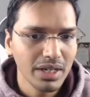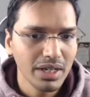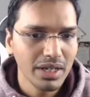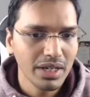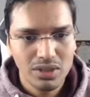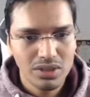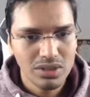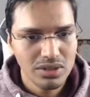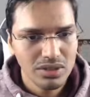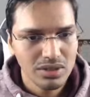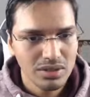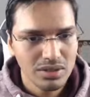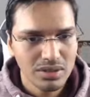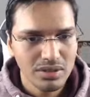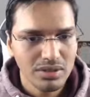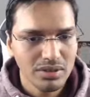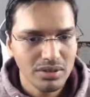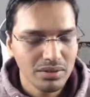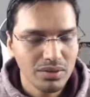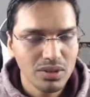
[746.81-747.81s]
which
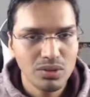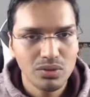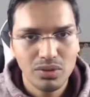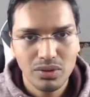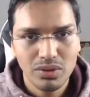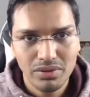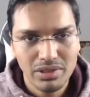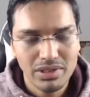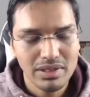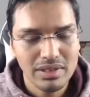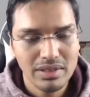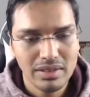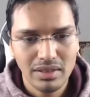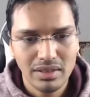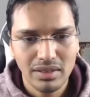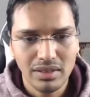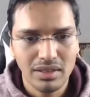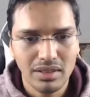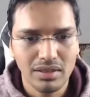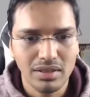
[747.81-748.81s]
we will
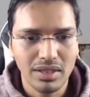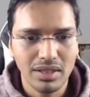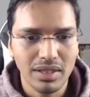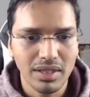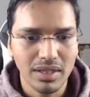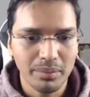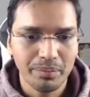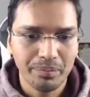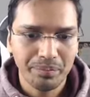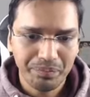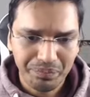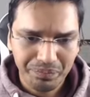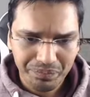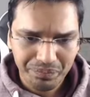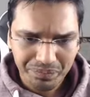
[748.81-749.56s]
see in the game.